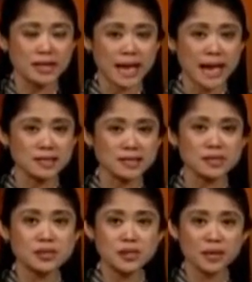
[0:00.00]
the
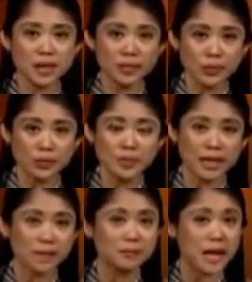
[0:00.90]
access to the main road
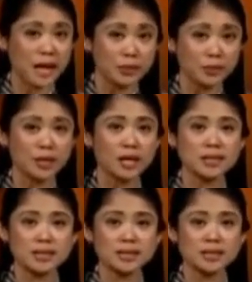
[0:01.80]
became narrower
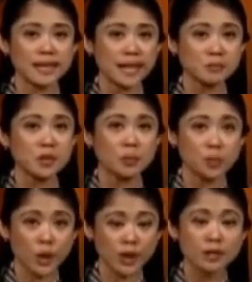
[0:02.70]
until it came to a
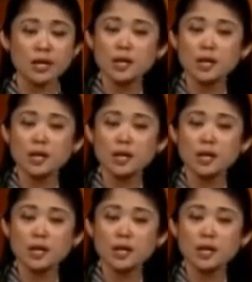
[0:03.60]
point